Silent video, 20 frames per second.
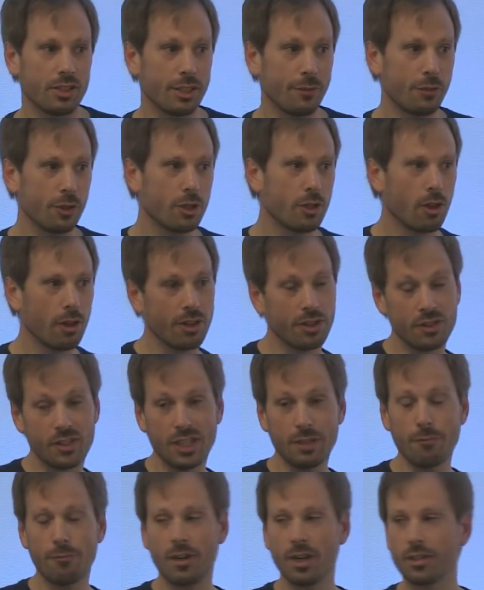If you call the same
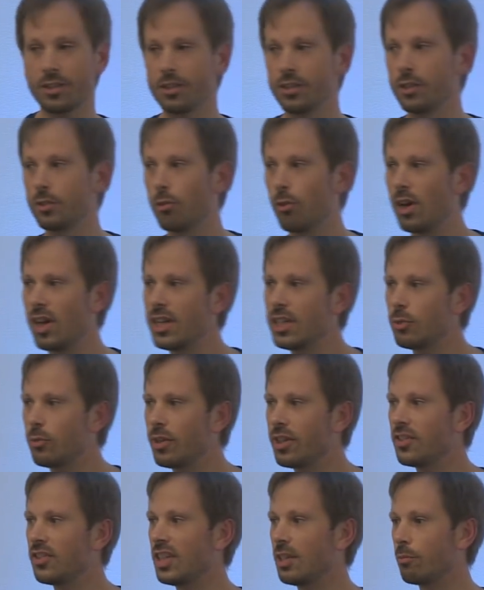function twice with
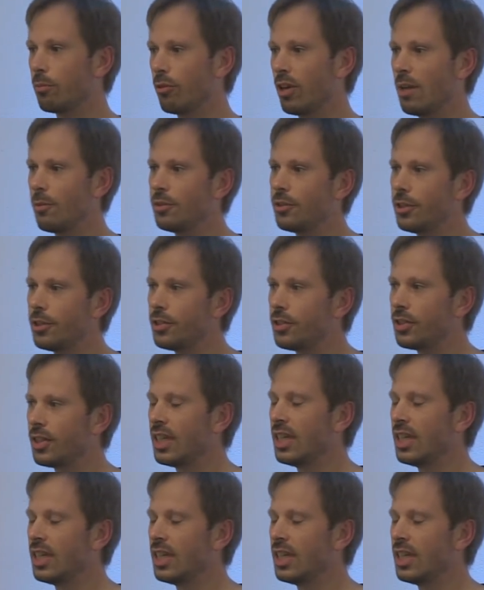the same parameters,